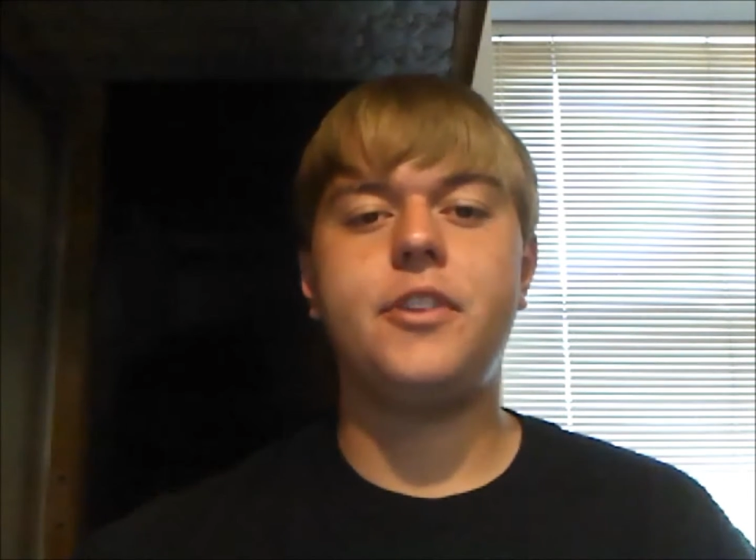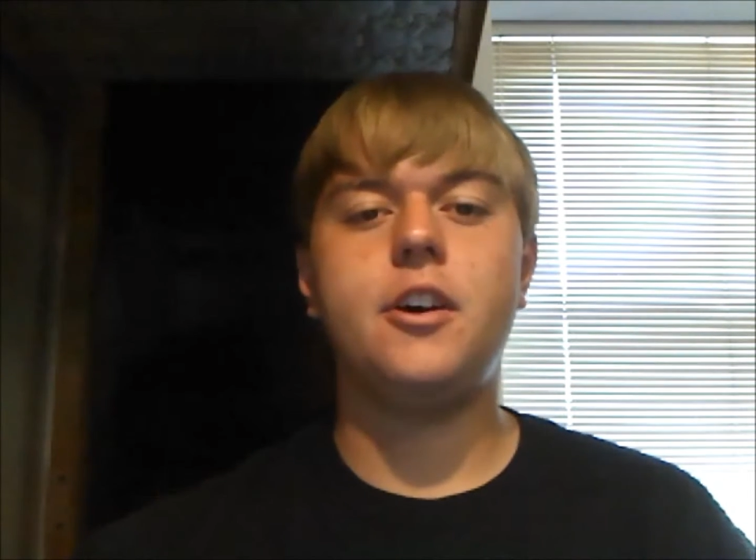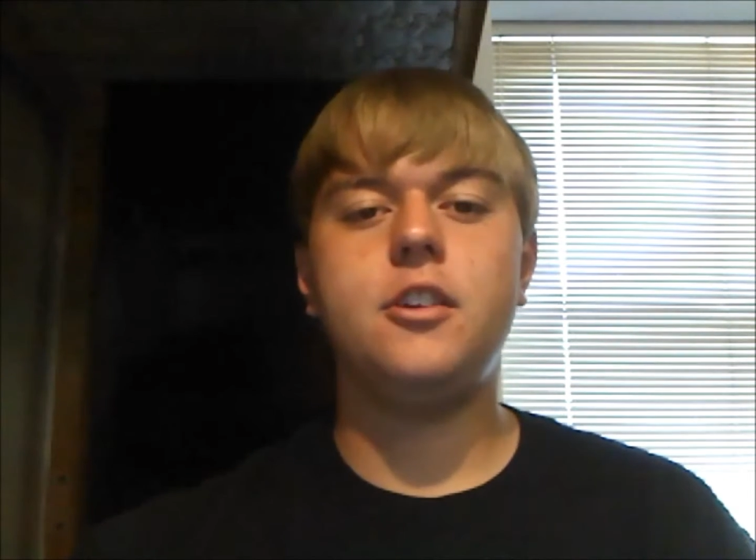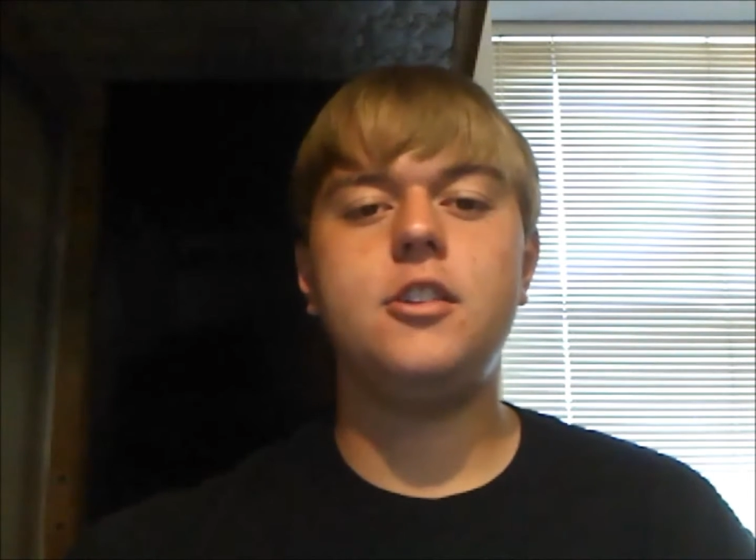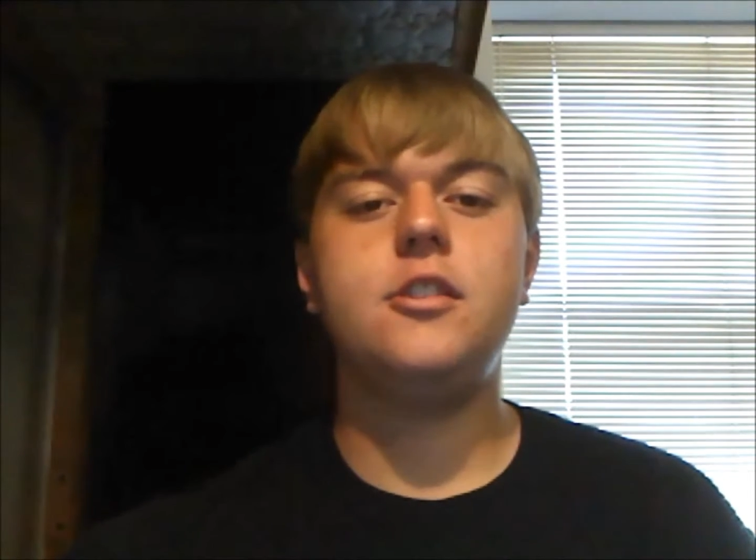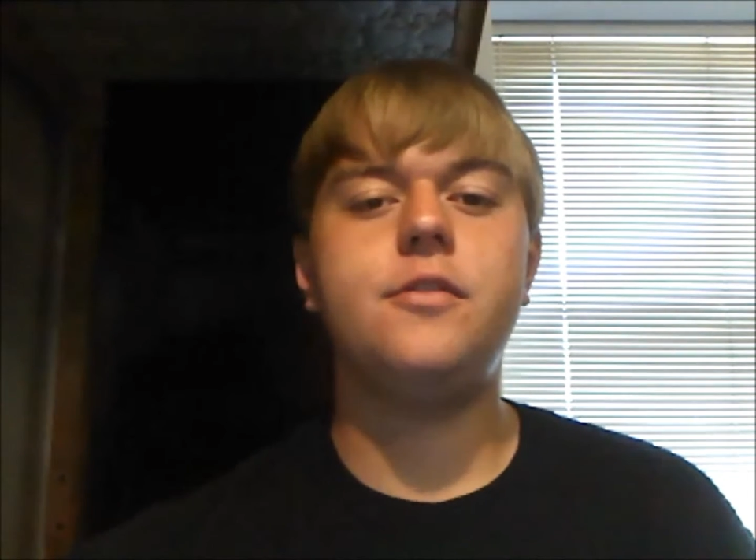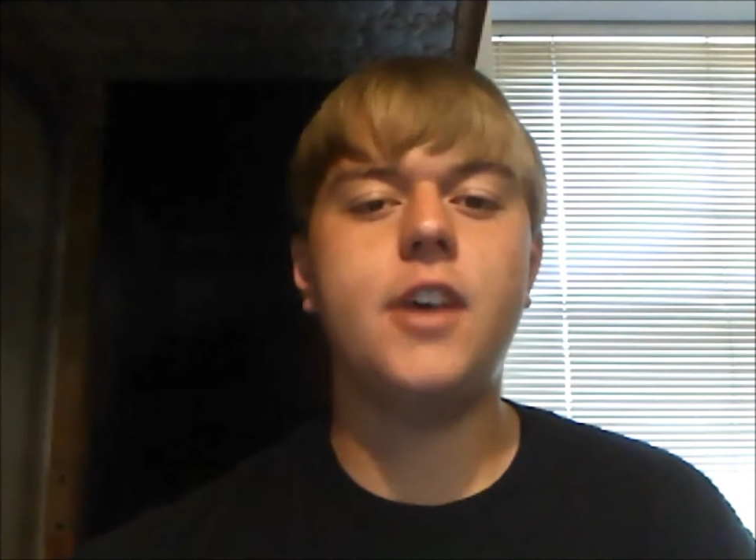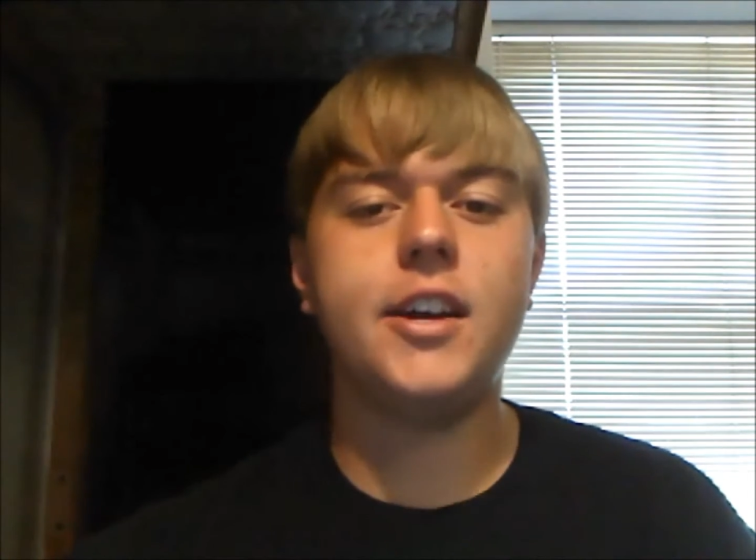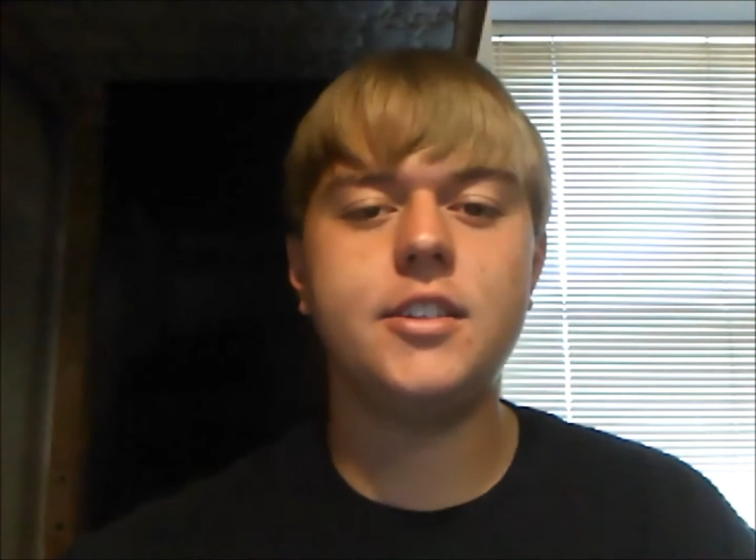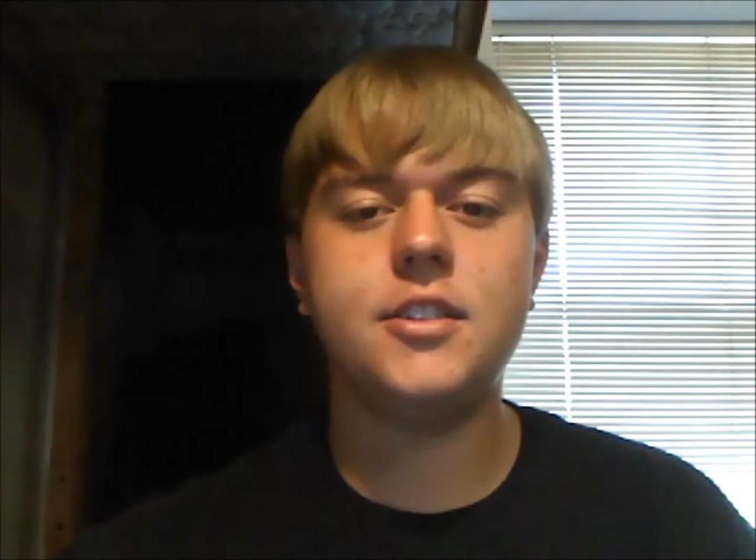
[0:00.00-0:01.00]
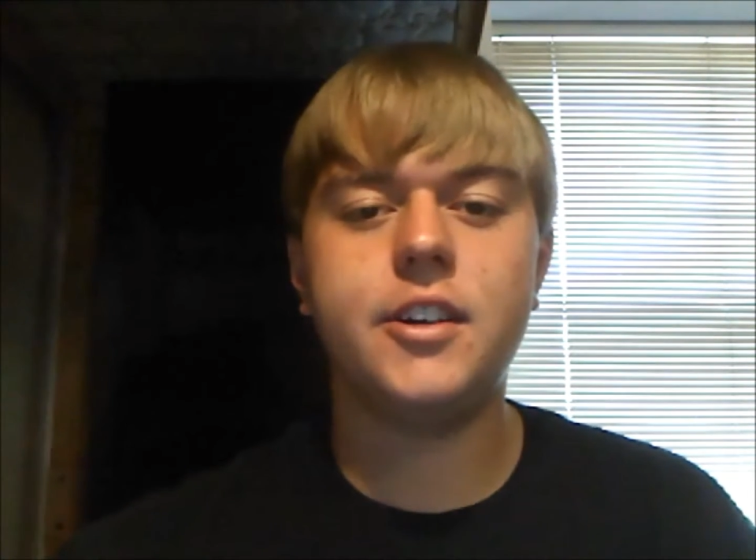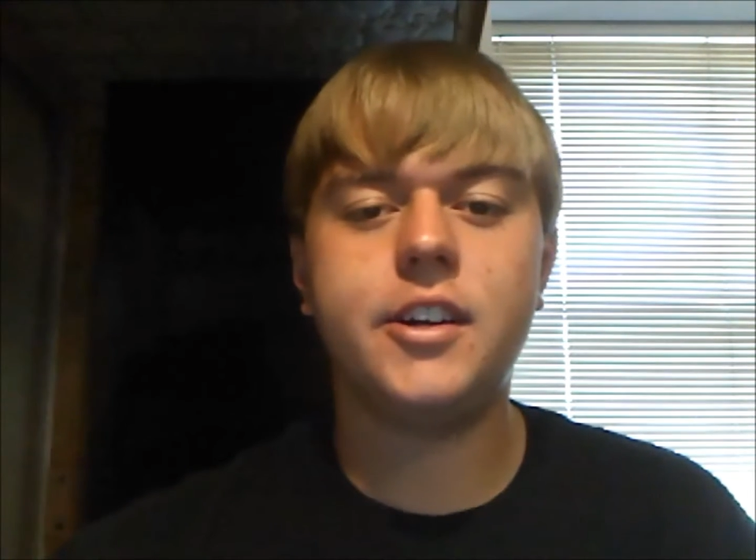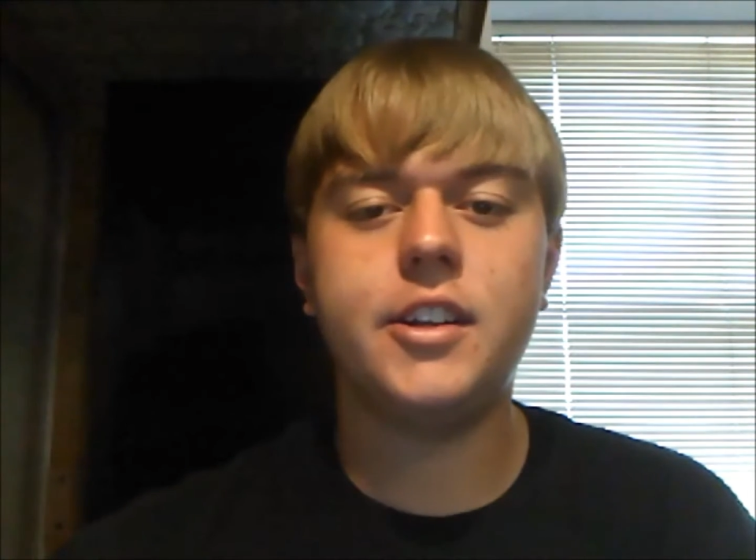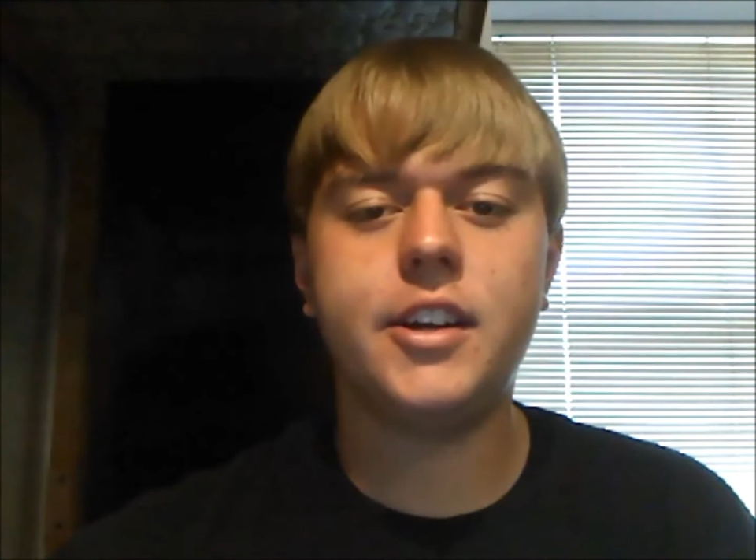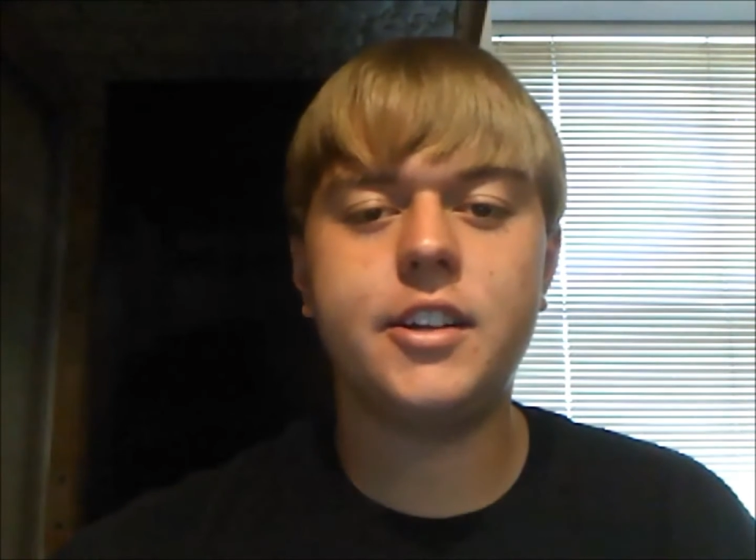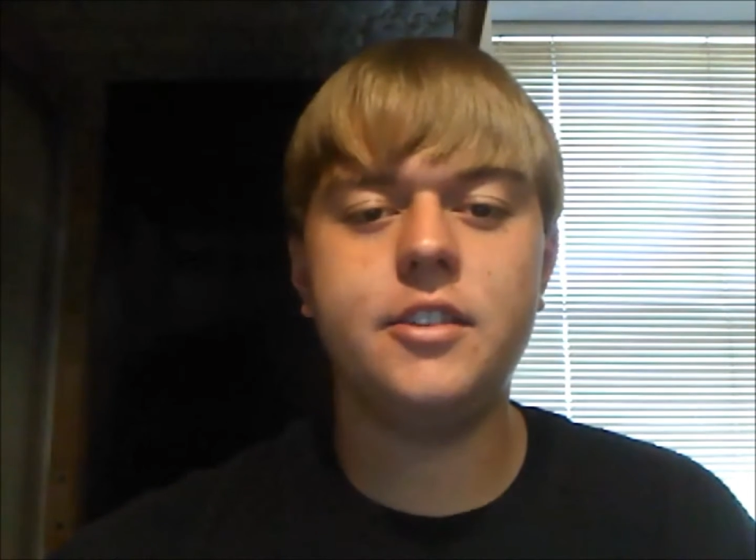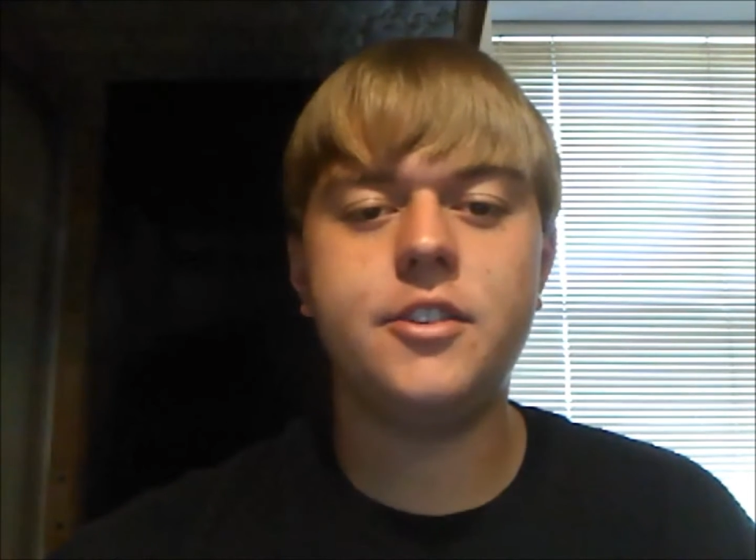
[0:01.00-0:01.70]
All the devices are connected